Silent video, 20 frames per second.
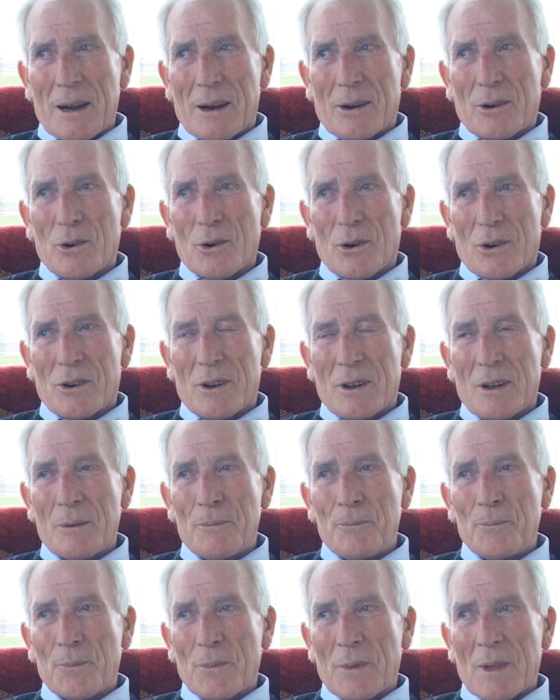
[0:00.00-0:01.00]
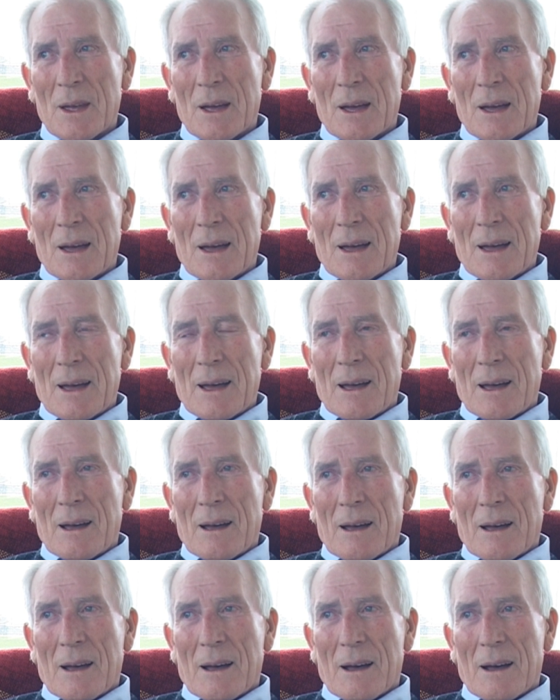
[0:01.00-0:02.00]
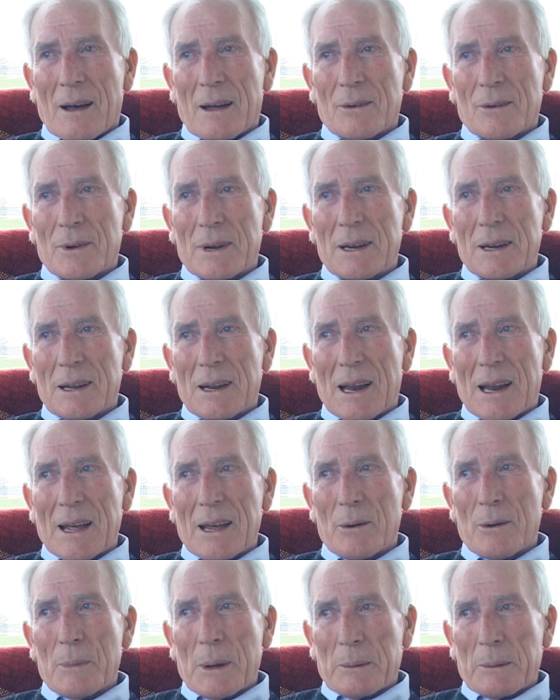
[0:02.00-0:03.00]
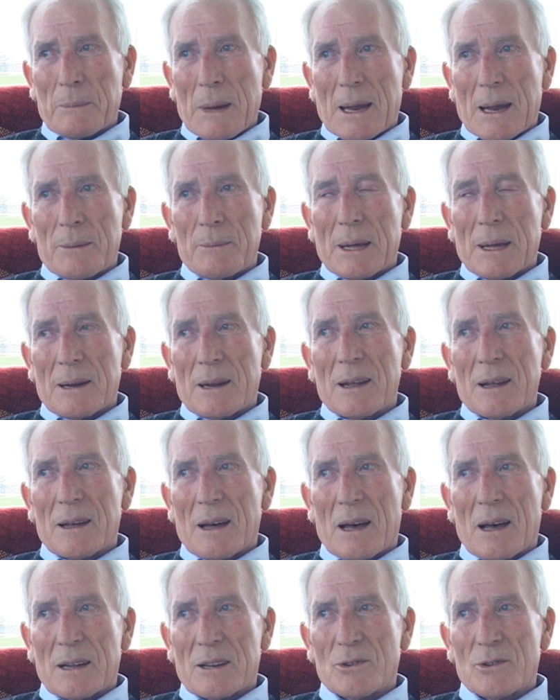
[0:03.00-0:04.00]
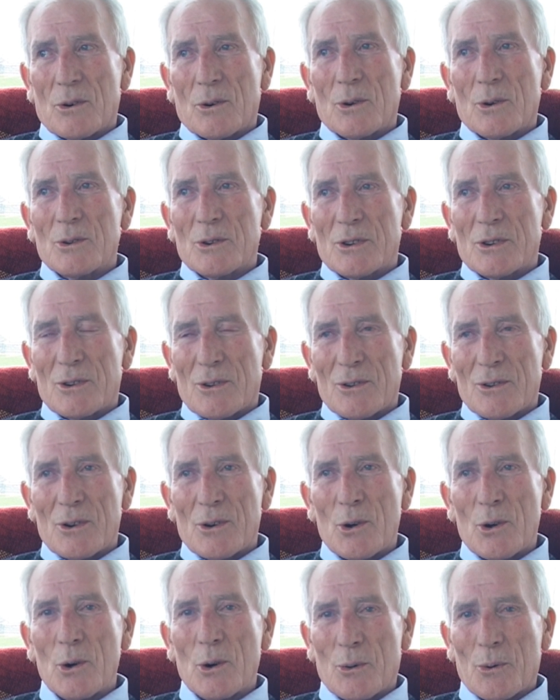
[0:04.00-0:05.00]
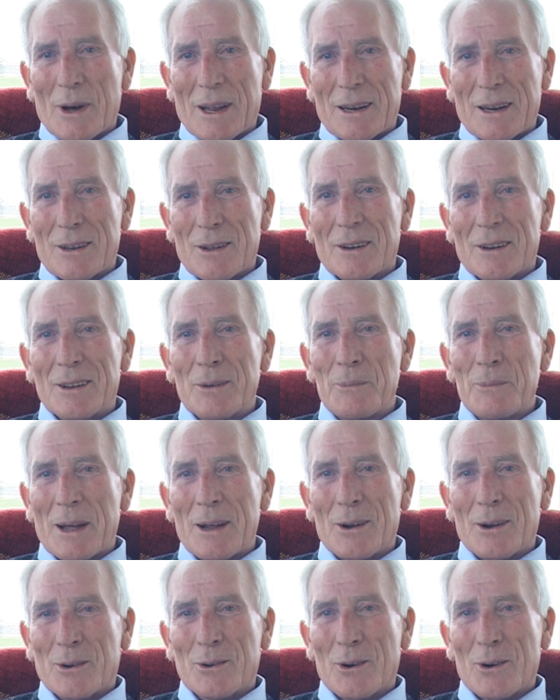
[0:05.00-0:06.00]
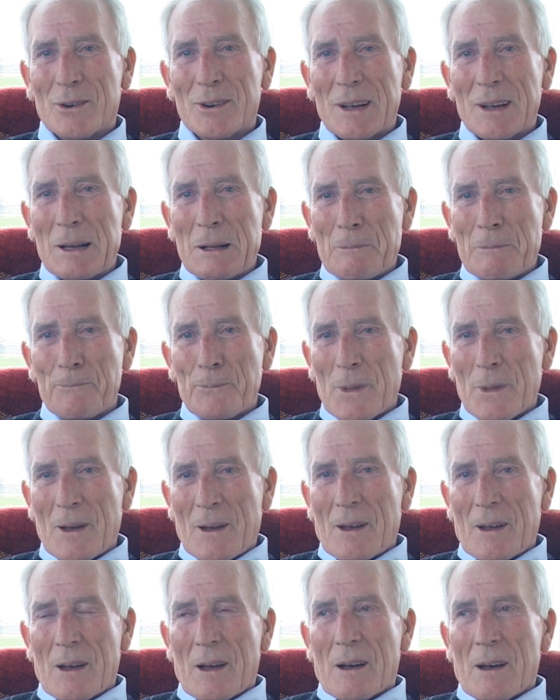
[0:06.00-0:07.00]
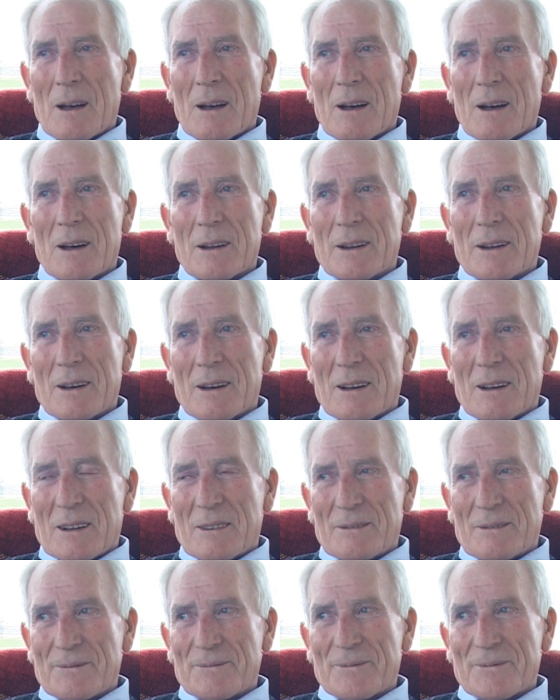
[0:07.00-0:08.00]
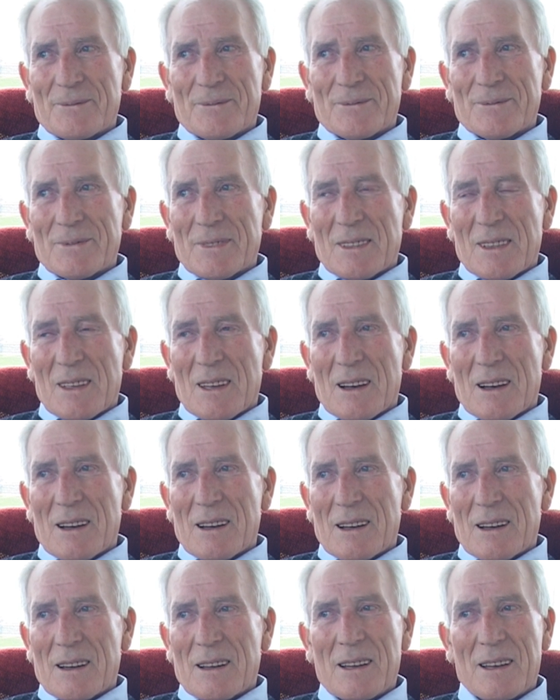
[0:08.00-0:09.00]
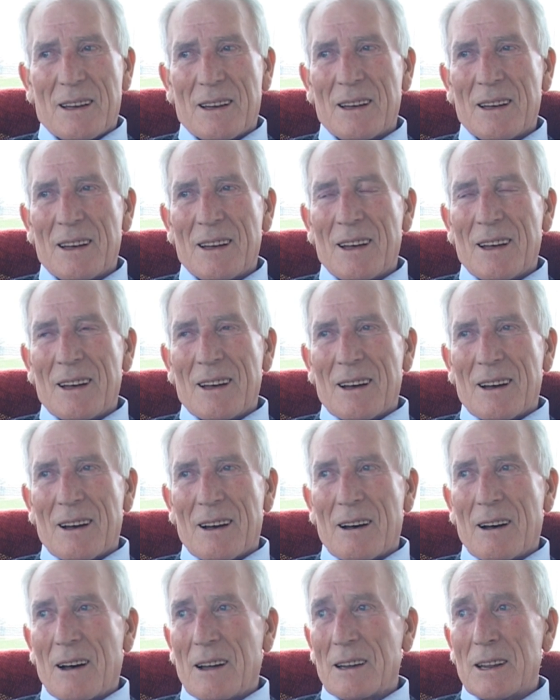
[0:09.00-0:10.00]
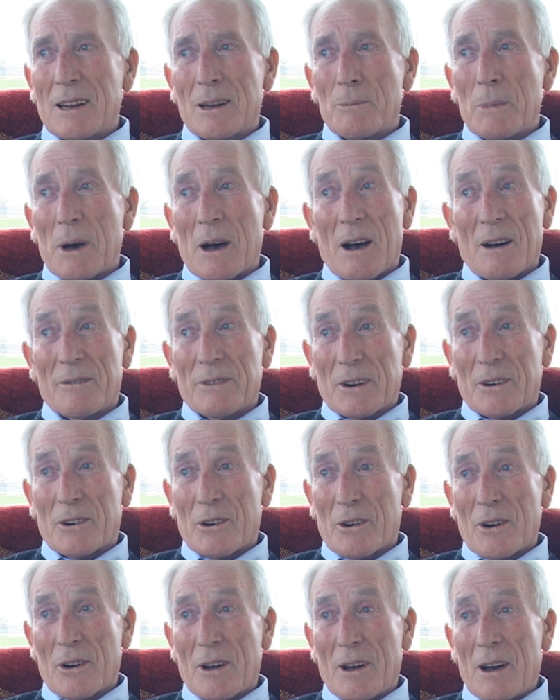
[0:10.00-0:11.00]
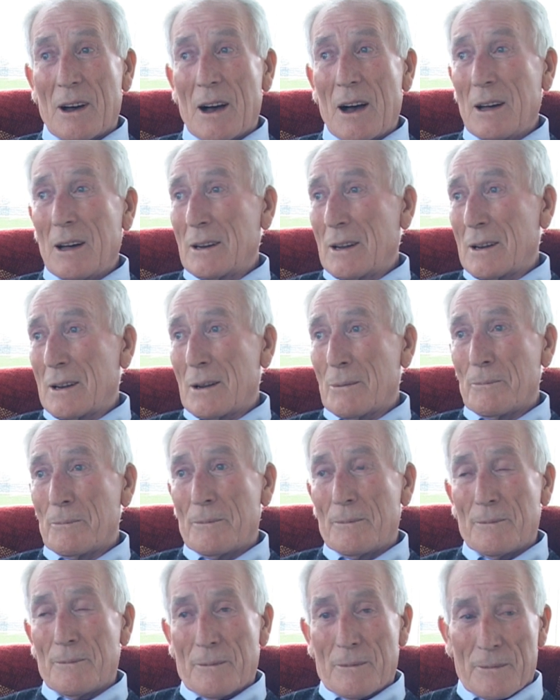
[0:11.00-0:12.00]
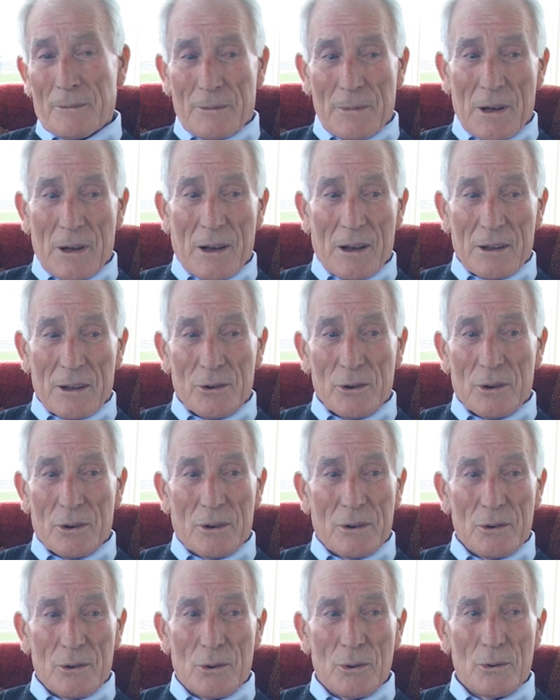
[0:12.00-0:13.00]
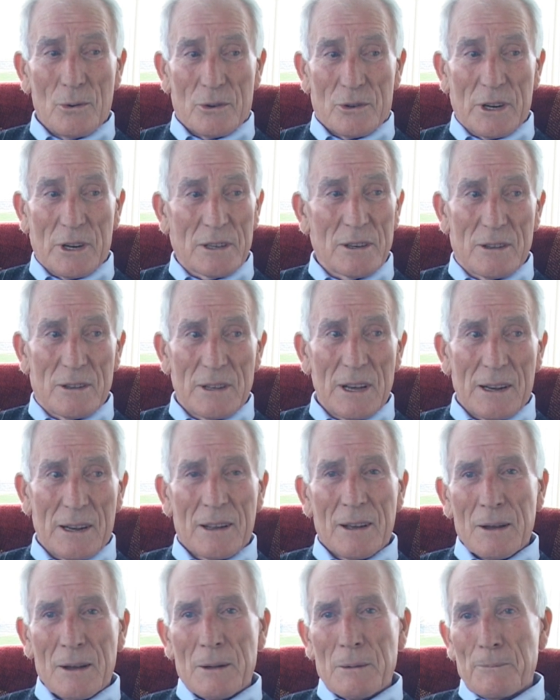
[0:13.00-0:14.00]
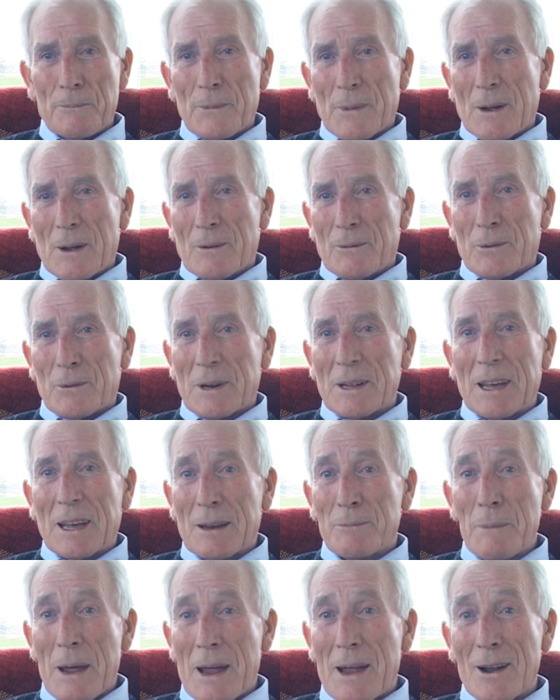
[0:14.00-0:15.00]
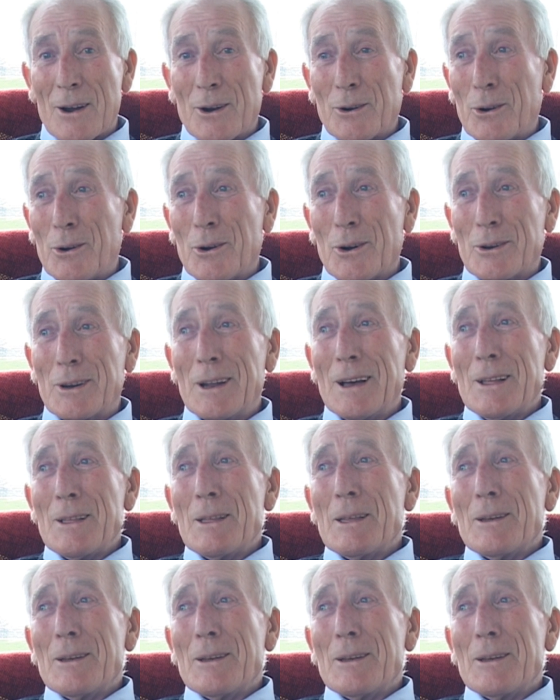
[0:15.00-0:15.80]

hair cut. And I went to Leo McManaman, as always who I went to, get my haircut. And uh, I, I handed him a half a handed him two and six, I think, for to get my hair cut,